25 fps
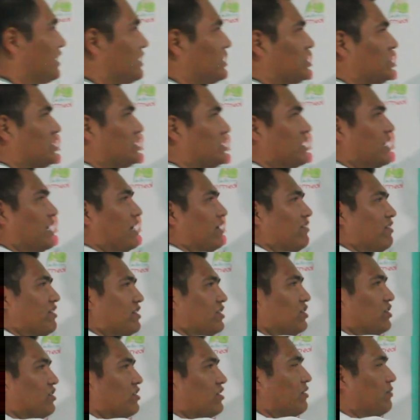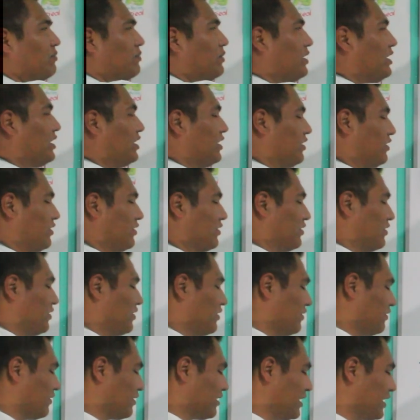sharing your opinion.
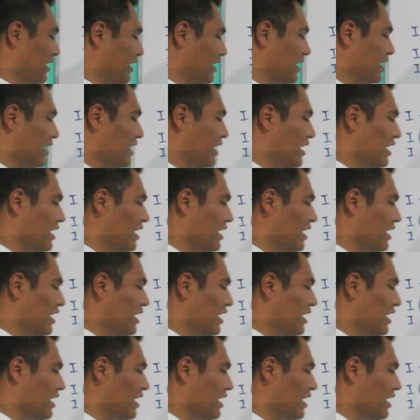Okay,